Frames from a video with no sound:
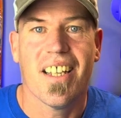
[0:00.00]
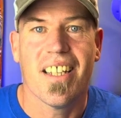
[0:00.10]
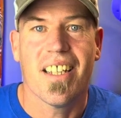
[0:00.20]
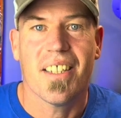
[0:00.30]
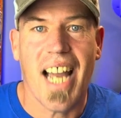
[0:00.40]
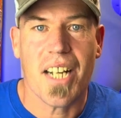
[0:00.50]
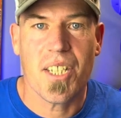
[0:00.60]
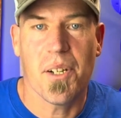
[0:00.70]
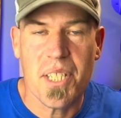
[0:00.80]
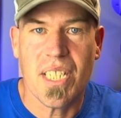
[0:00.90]
The axle
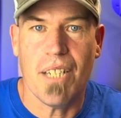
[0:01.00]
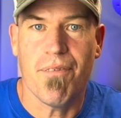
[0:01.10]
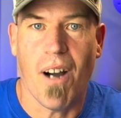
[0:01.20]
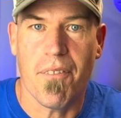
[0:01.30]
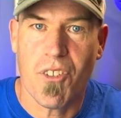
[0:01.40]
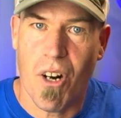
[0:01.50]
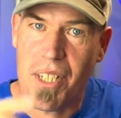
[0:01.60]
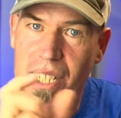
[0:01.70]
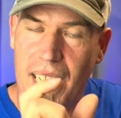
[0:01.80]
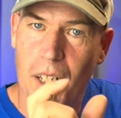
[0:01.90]
on the C5 trucks
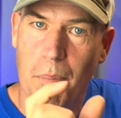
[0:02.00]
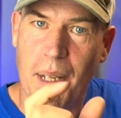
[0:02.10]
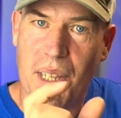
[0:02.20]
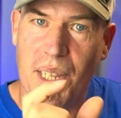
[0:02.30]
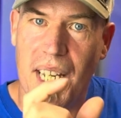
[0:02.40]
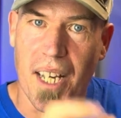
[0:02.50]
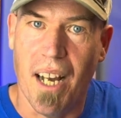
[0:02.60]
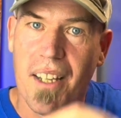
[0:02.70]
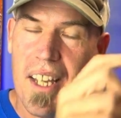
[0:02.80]
is a little bit thinner,